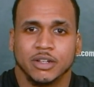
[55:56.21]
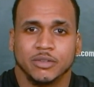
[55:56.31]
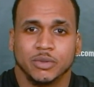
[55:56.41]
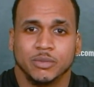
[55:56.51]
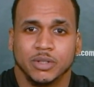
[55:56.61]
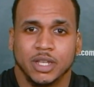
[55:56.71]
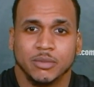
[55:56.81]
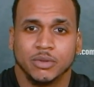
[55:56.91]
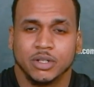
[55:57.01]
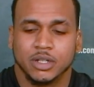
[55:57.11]
and we've been
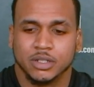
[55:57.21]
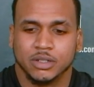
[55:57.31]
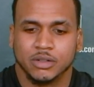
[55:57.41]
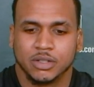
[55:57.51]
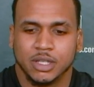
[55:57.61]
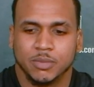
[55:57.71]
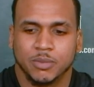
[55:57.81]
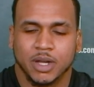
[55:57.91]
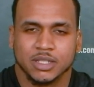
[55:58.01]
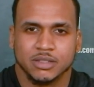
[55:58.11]
able to, you know, keep a
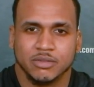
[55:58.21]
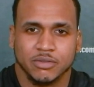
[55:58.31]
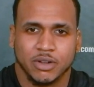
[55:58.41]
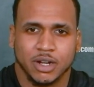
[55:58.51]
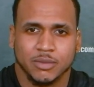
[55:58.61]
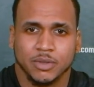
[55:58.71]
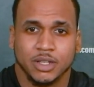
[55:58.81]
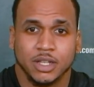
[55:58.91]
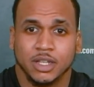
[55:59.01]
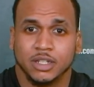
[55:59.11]
positive
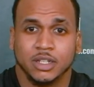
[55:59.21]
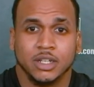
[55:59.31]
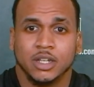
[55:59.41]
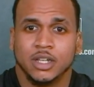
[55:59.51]
environment and